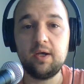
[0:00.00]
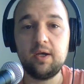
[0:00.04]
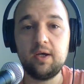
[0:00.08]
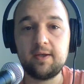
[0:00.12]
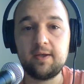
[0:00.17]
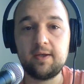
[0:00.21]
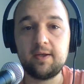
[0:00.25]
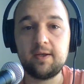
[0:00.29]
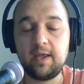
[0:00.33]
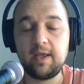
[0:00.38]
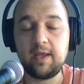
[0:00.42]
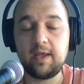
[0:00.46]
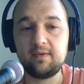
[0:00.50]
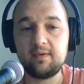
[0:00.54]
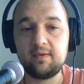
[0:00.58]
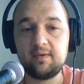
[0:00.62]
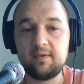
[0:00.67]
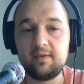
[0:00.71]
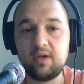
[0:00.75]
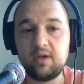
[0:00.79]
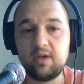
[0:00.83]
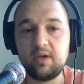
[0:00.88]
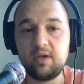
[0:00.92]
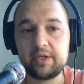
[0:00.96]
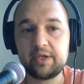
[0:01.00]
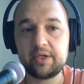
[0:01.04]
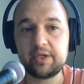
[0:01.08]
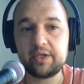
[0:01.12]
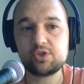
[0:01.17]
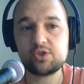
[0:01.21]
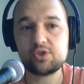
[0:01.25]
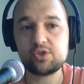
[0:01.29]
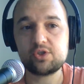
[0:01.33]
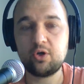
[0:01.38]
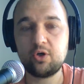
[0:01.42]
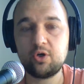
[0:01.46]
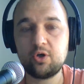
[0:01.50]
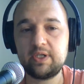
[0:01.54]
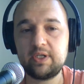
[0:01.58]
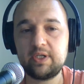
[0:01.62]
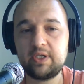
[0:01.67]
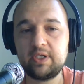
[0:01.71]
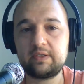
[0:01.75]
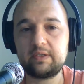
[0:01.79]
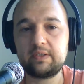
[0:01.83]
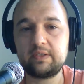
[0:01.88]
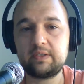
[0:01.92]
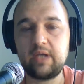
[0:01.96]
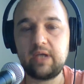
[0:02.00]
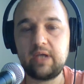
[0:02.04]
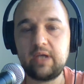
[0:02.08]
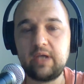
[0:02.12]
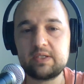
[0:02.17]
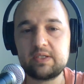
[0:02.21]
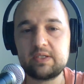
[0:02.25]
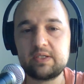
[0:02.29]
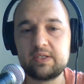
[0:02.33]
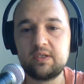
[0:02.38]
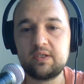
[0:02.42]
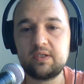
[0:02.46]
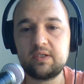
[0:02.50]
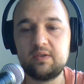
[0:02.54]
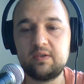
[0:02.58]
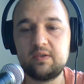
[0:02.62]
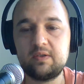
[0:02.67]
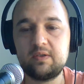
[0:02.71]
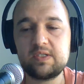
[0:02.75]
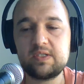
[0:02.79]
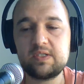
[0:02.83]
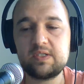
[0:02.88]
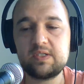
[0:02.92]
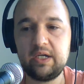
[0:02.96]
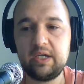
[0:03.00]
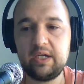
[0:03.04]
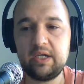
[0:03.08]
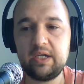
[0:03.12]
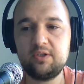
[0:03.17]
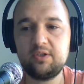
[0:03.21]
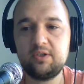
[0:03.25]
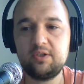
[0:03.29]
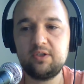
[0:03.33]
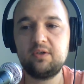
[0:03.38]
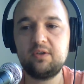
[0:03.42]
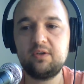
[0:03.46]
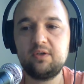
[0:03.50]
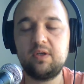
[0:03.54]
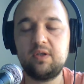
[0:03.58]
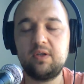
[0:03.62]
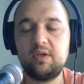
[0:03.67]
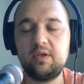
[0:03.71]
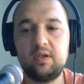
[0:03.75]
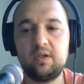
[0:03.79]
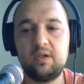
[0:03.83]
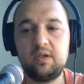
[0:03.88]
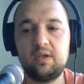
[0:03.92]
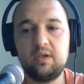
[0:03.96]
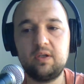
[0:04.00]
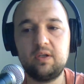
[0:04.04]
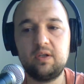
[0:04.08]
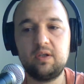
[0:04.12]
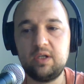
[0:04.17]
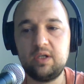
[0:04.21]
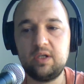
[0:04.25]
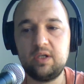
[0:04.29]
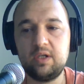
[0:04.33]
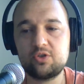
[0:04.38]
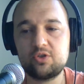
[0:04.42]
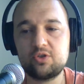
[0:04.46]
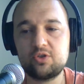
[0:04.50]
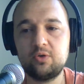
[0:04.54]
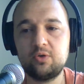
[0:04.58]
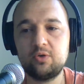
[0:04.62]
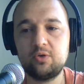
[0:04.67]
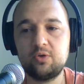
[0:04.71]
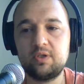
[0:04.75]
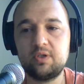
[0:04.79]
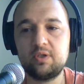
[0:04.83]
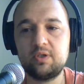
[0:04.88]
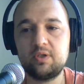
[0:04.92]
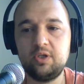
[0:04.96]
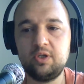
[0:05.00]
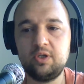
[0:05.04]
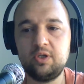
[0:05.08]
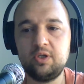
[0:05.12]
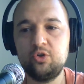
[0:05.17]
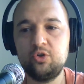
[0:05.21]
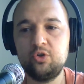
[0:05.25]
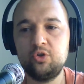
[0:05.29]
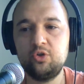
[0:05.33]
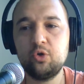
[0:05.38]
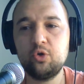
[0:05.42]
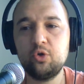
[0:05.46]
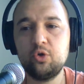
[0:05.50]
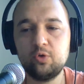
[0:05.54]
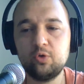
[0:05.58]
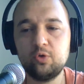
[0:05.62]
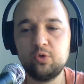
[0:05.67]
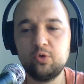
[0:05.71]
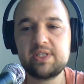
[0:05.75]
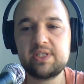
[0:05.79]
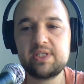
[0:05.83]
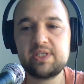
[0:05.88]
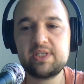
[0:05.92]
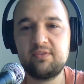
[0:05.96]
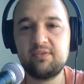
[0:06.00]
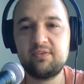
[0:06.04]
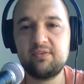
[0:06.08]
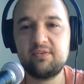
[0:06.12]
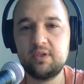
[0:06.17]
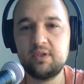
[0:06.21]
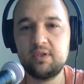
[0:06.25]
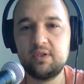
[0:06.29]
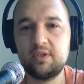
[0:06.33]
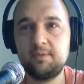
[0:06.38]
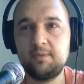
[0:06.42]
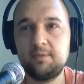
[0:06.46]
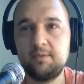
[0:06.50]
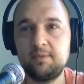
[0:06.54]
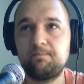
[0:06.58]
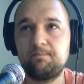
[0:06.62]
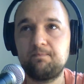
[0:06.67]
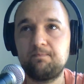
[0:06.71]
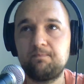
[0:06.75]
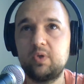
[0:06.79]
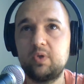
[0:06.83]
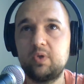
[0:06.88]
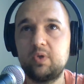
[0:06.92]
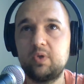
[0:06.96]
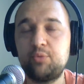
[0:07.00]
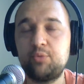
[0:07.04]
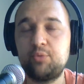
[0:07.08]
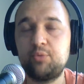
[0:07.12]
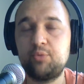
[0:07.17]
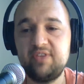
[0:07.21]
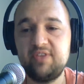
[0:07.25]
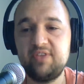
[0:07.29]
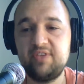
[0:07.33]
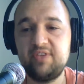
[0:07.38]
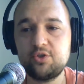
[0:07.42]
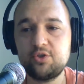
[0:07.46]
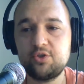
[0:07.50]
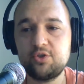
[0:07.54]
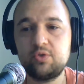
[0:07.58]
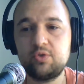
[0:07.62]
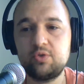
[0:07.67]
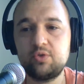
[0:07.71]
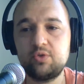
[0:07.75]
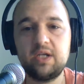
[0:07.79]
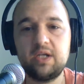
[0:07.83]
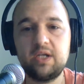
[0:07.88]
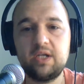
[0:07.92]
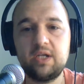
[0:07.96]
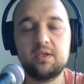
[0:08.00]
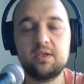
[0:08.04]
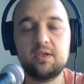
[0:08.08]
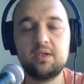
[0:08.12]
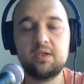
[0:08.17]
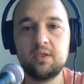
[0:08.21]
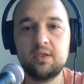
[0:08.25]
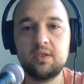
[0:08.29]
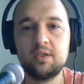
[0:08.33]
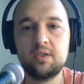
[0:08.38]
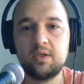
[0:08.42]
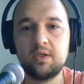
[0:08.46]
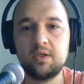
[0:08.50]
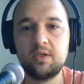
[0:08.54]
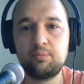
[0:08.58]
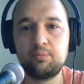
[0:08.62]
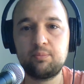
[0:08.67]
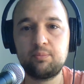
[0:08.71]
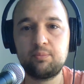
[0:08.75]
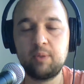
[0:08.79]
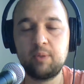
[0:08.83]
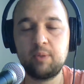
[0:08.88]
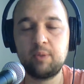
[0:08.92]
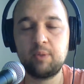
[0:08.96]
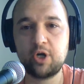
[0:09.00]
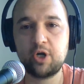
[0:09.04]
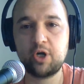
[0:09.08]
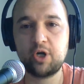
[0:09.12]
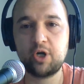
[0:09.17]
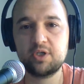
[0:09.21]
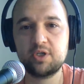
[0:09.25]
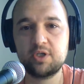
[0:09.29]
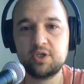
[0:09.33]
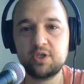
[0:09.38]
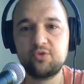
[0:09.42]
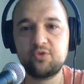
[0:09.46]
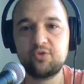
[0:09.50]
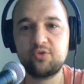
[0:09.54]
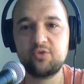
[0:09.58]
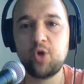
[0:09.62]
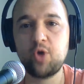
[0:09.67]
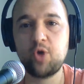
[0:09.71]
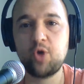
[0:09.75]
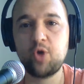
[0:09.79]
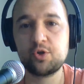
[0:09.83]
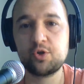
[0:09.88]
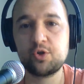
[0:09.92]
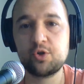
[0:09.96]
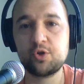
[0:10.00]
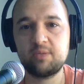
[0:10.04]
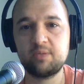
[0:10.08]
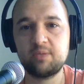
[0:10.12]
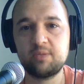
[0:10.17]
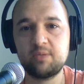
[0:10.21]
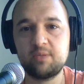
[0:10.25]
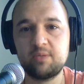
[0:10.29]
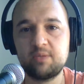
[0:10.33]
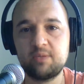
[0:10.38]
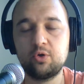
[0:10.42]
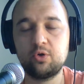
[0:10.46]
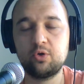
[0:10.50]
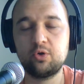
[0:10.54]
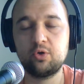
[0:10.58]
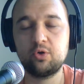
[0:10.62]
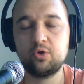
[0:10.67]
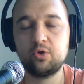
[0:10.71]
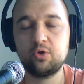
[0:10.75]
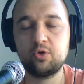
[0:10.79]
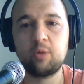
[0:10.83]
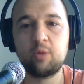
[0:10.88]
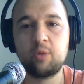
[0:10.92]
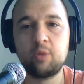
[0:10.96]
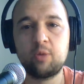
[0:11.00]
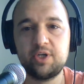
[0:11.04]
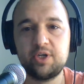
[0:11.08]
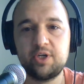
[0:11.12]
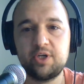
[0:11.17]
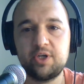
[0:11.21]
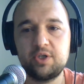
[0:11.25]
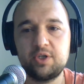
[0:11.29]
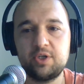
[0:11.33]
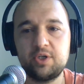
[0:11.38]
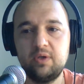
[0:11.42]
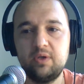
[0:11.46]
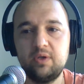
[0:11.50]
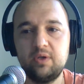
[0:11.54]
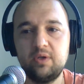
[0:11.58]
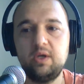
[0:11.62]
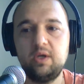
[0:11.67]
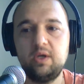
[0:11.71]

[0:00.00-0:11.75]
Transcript: and I saw that as a designer and installer, you don't always have the privilege to take a project from concept all the way to operation.